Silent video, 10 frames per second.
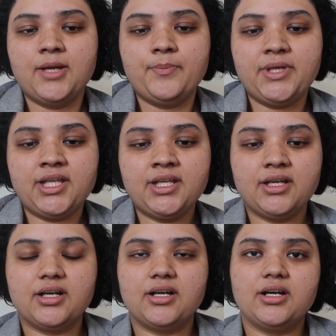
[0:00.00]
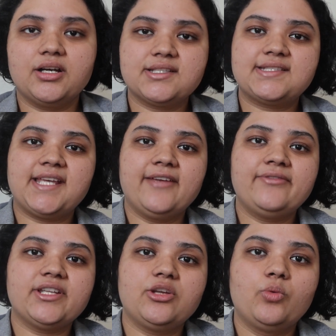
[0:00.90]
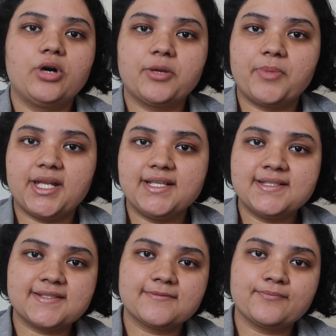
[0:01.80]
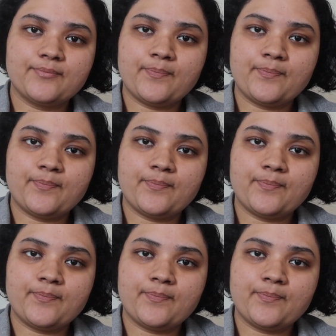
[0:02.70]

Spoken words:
Being safe in a workplace